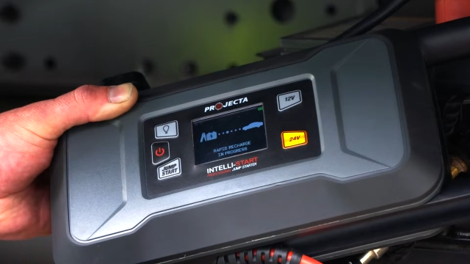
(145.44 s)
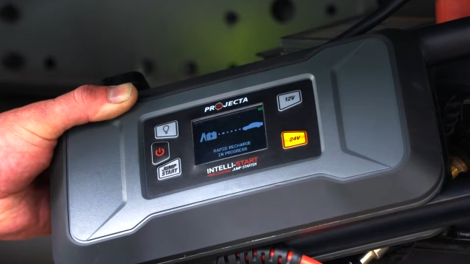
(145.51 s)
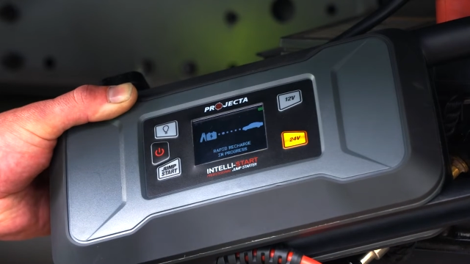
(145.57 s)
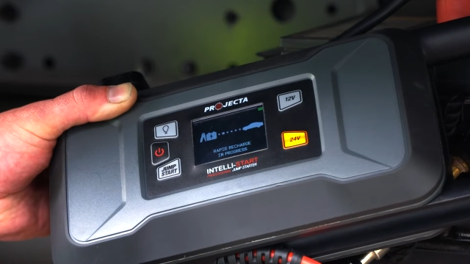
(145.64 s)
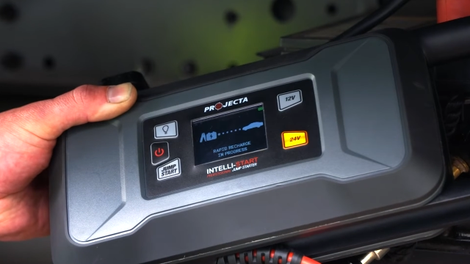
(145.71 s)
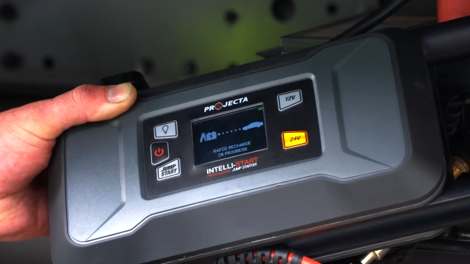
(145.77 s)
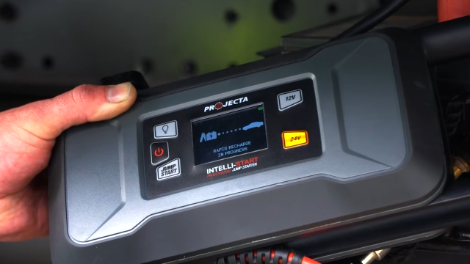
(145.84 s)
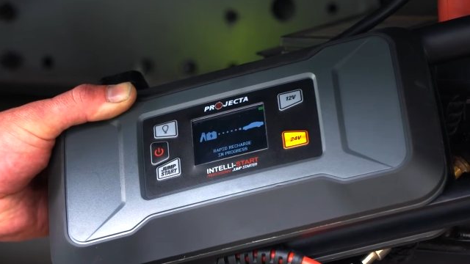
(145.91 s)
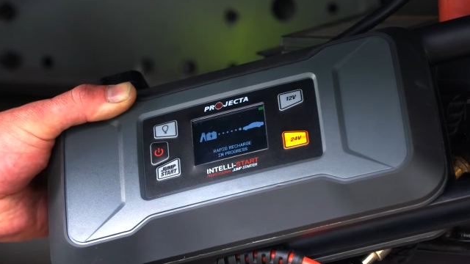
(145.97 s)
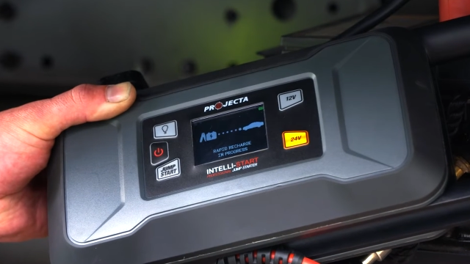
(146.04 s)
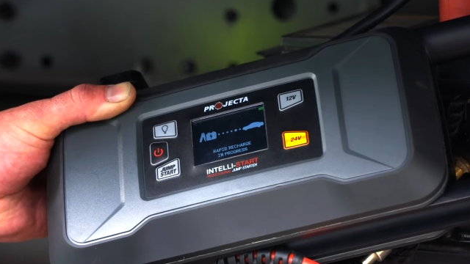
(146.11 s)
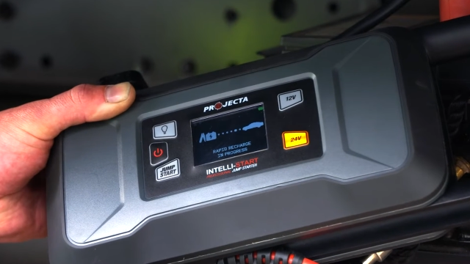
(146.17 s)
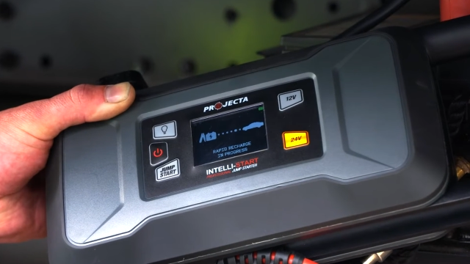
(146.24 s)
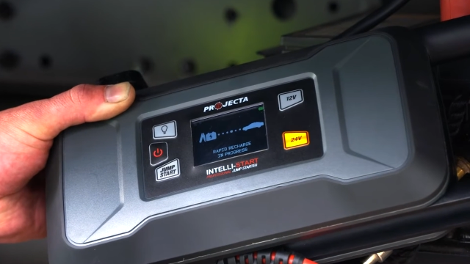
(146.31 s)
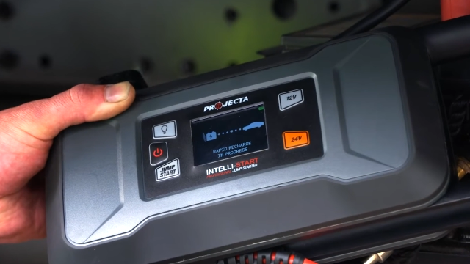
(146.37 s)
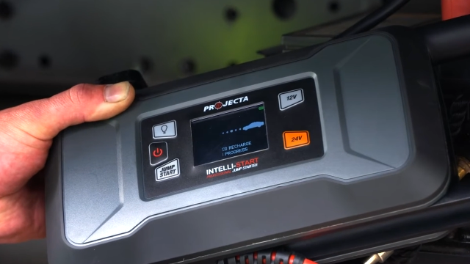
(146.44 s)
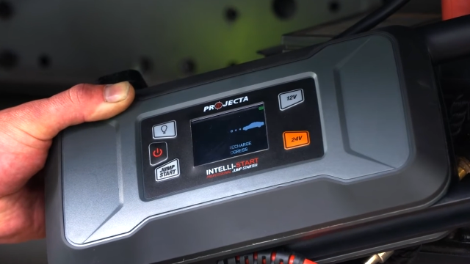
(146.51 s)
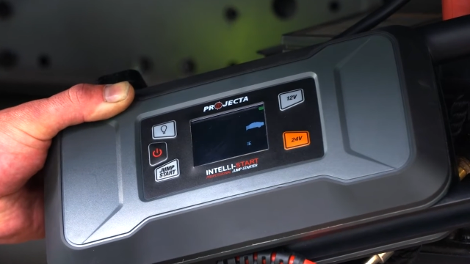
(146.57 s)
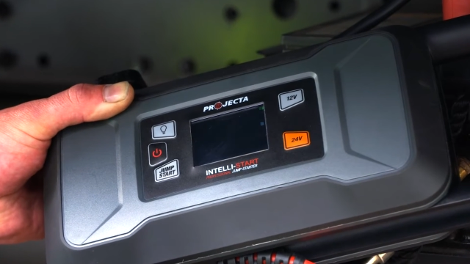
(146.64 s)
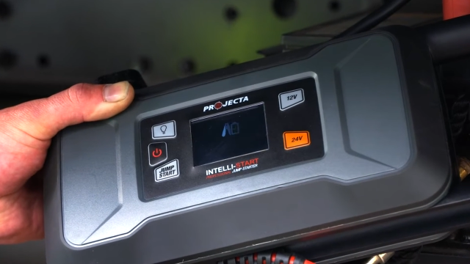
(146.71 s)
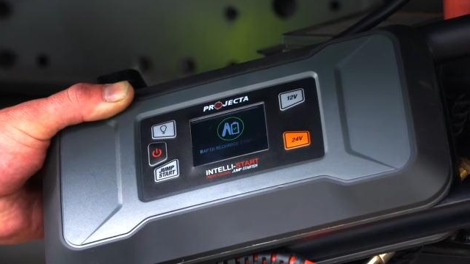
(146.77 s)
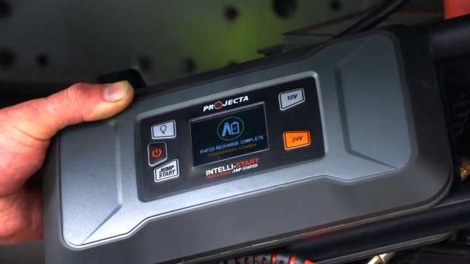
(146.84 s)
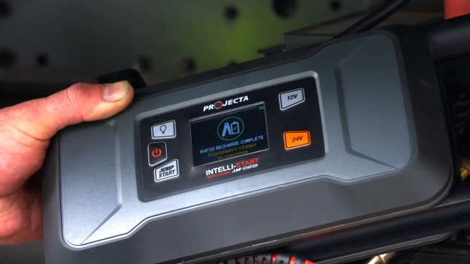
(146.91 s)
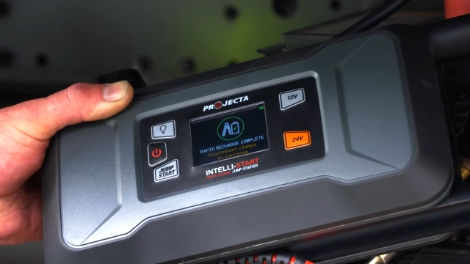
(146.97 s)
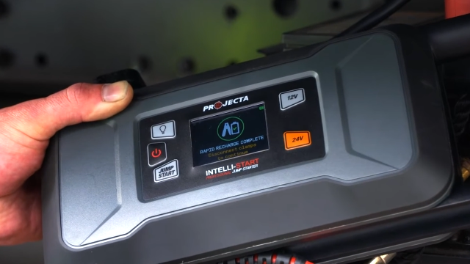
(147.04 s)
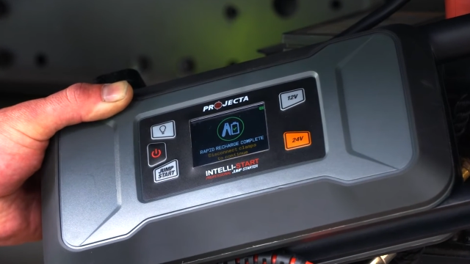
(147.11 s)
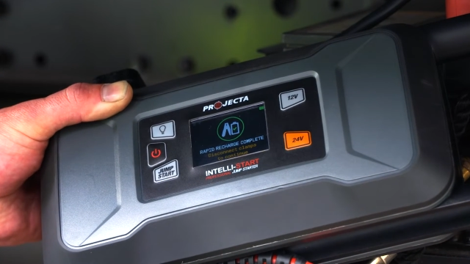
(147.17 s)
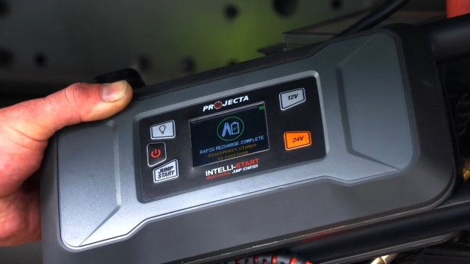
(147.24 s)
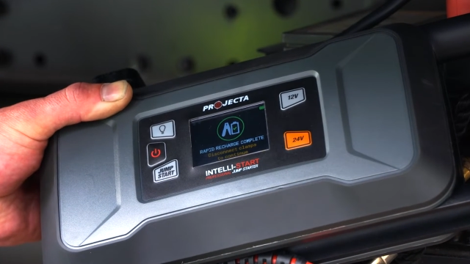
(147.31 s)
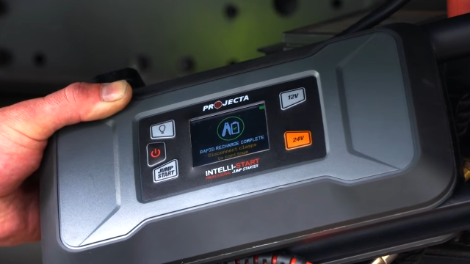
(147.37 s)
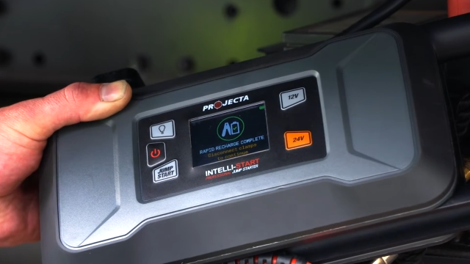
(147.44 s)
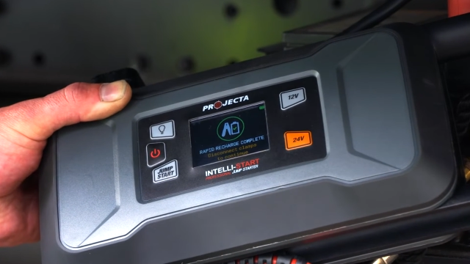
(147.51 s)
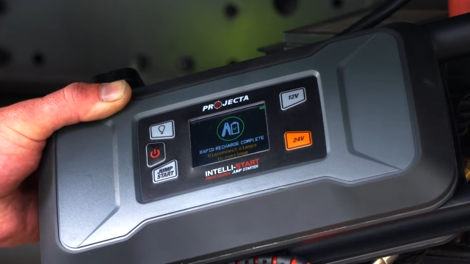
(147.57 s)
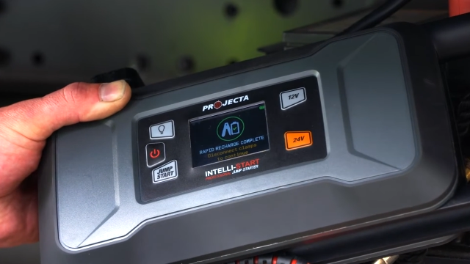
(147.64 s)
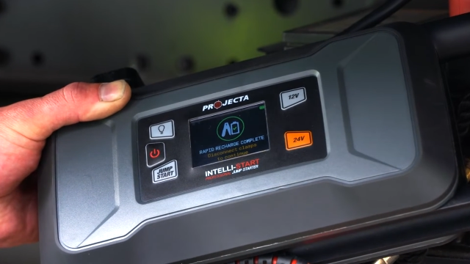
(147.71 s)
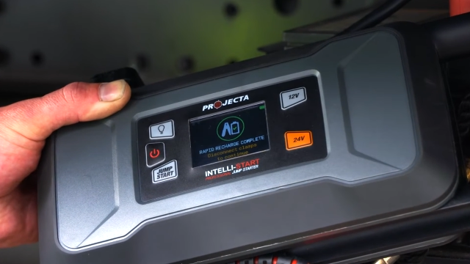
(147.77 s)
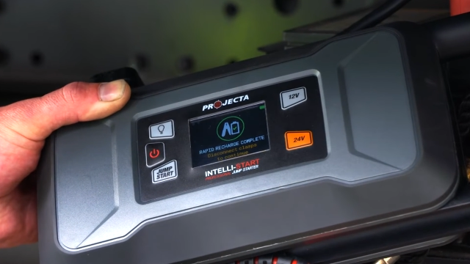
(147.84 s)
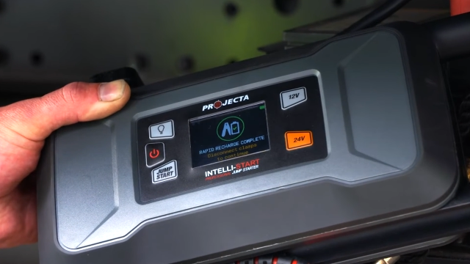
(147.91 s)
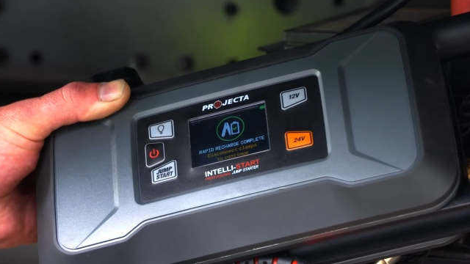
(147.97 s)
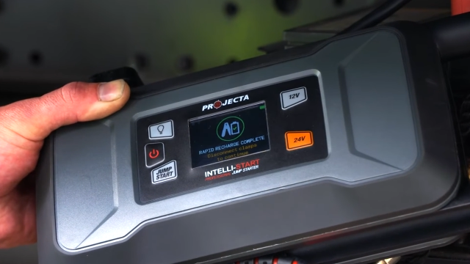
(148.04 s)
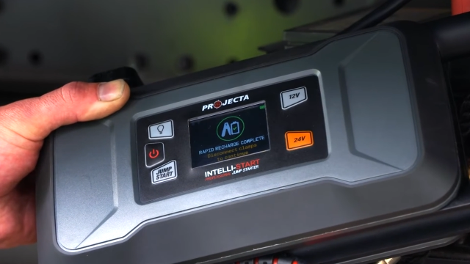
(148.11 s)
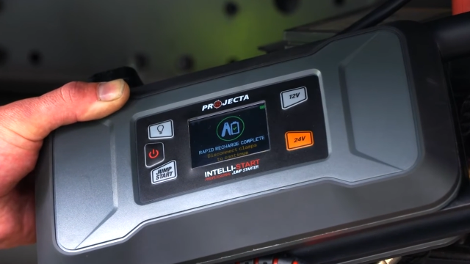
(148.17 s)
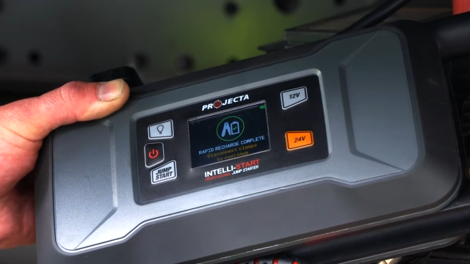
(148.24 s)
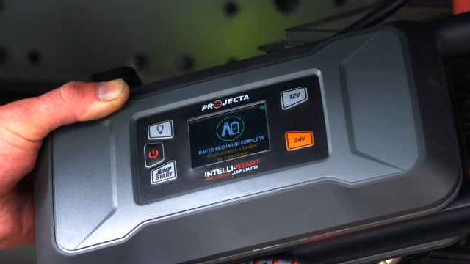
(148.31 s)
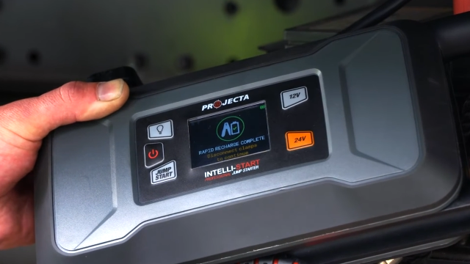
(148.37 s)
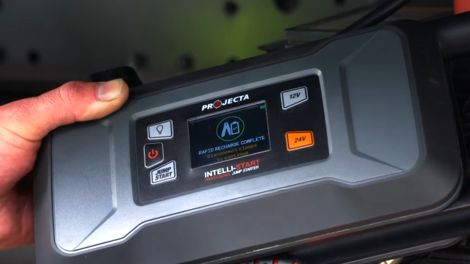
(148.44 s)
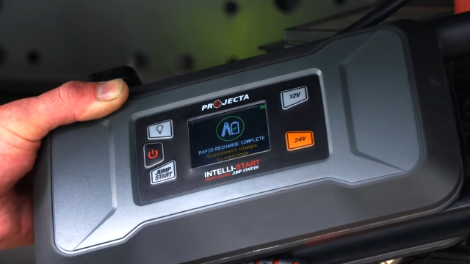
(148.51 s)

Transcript: Nobody's mouth can be seen.